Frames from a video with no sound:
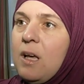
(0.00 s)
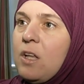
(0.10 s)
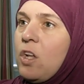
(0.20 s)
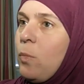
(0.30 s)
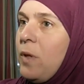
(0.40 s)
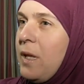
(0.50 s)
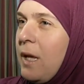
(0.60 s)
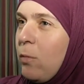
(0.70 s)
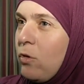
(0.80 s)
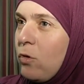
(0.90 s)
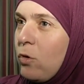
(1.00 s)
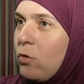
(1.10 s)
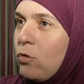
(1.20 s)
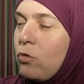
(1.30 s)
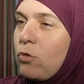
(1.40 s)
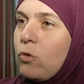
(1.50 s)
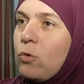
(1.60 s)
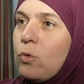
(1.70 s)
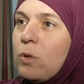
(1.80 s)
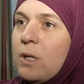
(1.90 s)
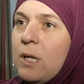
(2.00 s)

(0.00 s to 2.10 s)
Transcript: not being able to go to school,